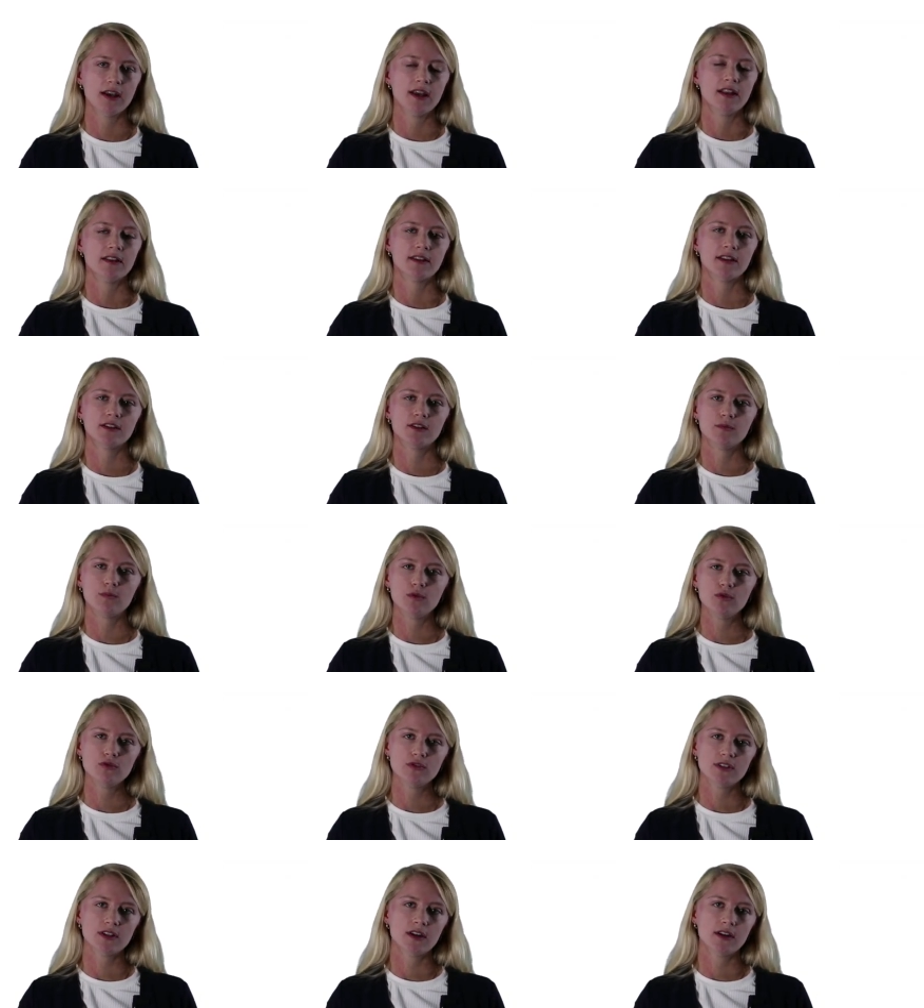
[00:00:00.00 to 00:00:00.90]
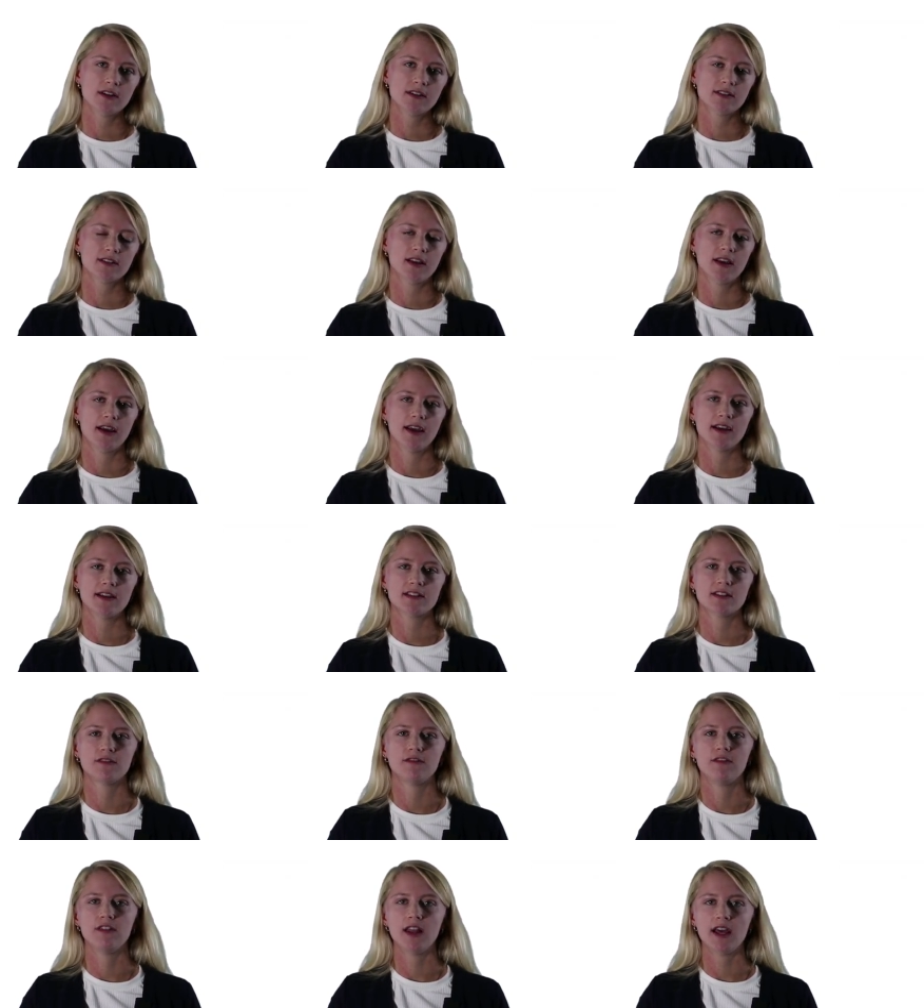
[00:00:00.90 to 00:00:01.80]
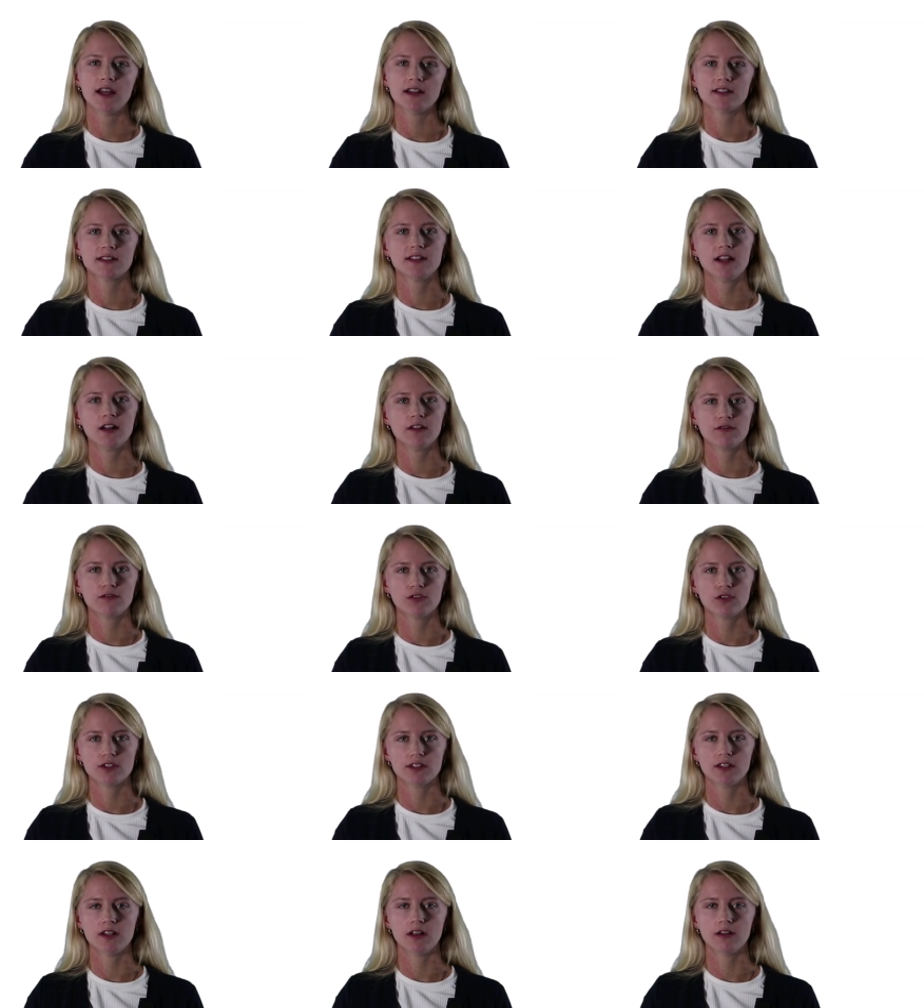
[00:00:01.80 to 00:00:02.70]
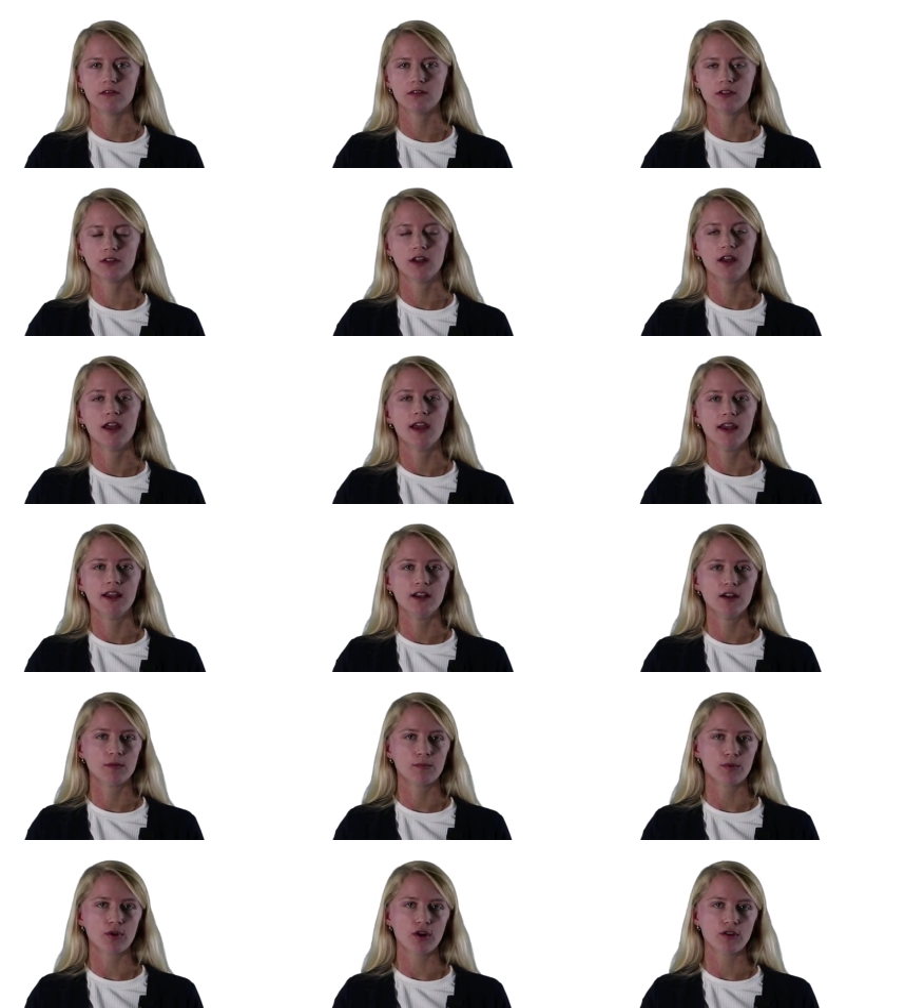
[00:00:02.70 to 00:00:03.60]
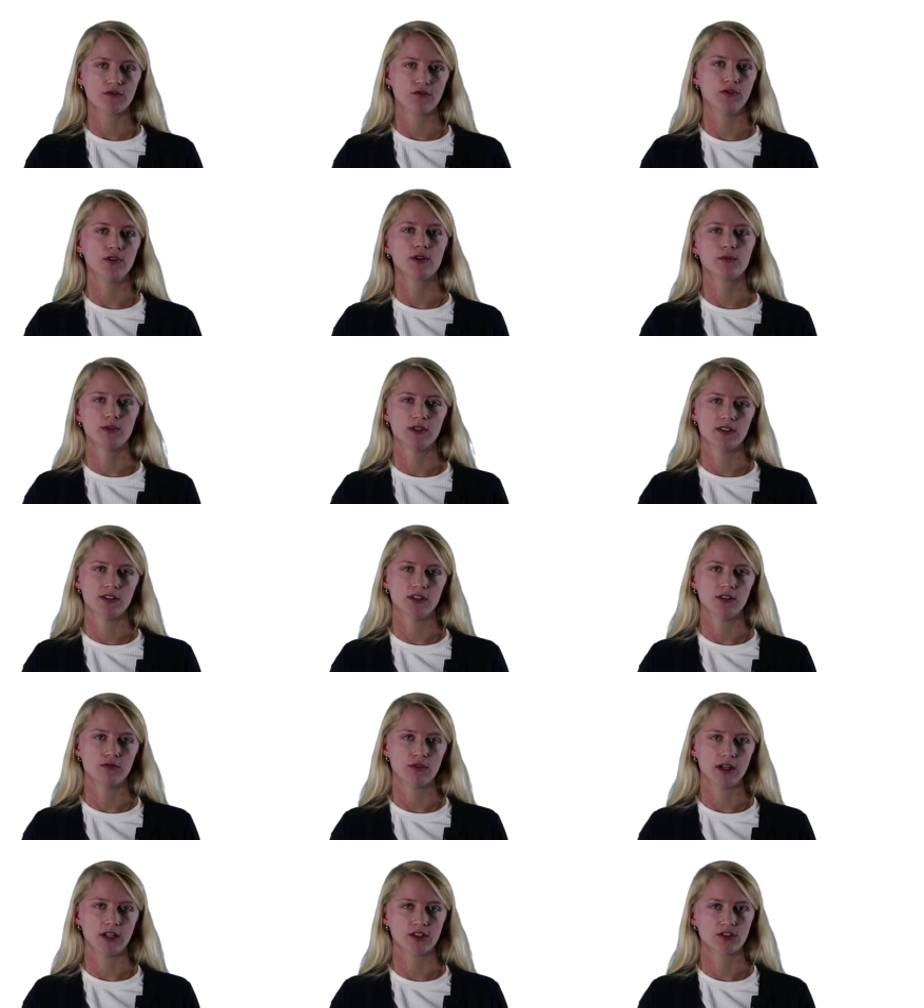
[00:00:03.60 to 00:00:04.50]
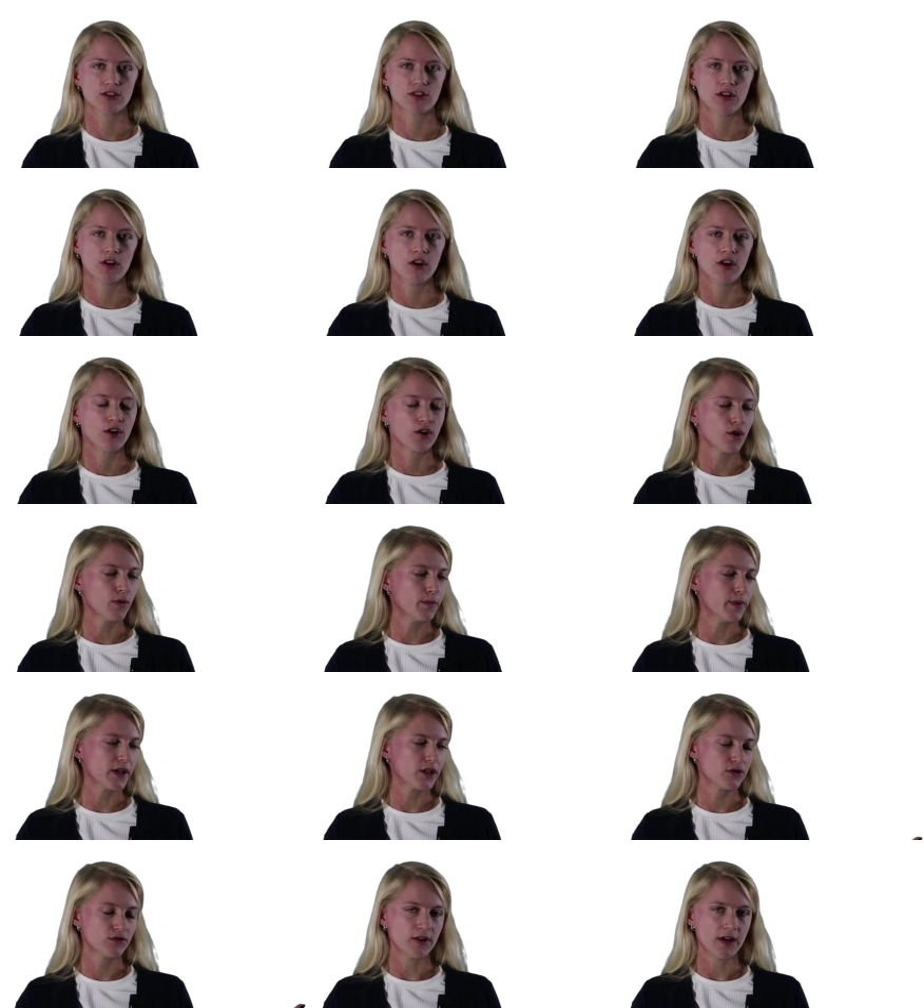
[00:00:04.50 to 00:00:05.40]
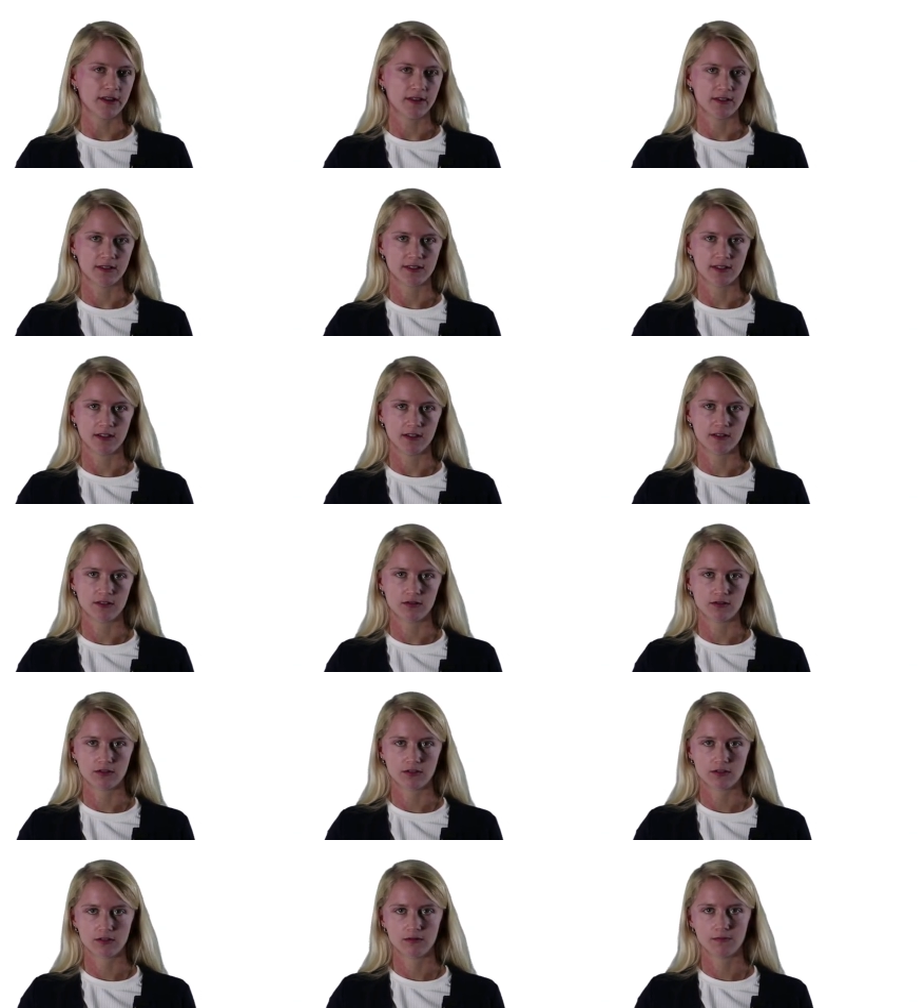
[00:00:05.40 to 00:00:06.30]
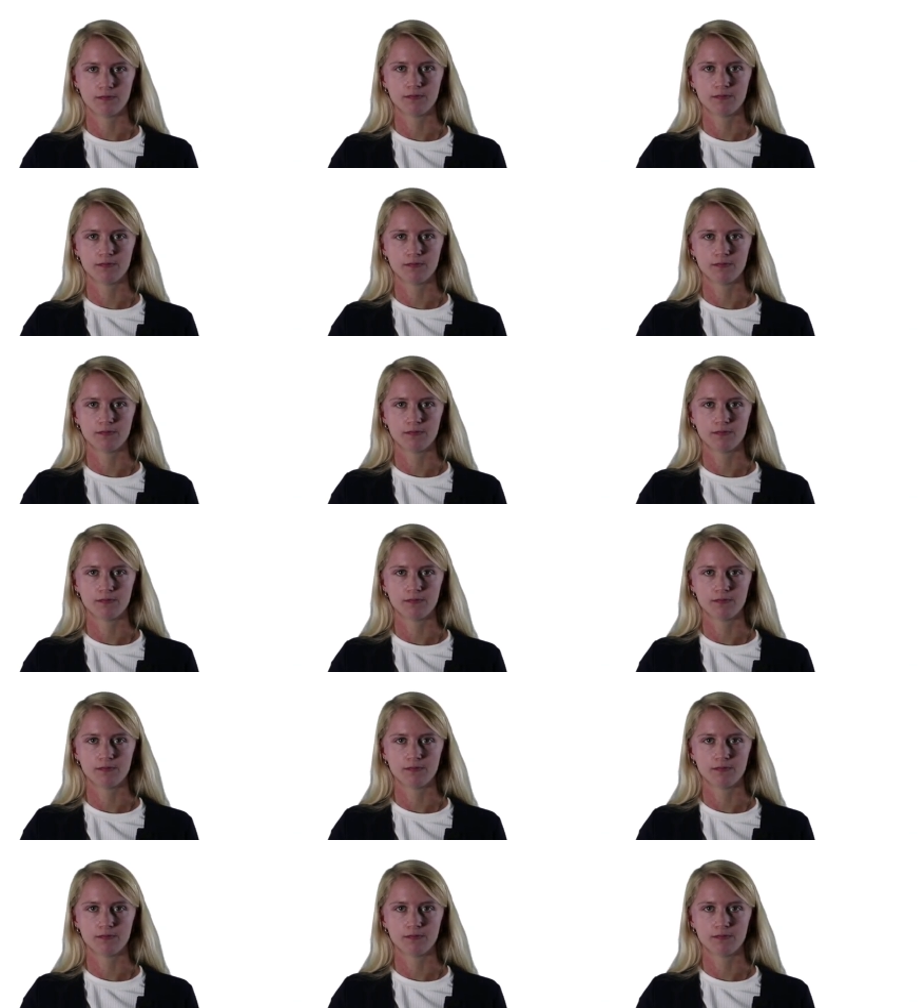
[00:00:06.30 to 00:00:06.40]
that the blue size has a flat self-noise level in a broad frequency range compared to other sensors.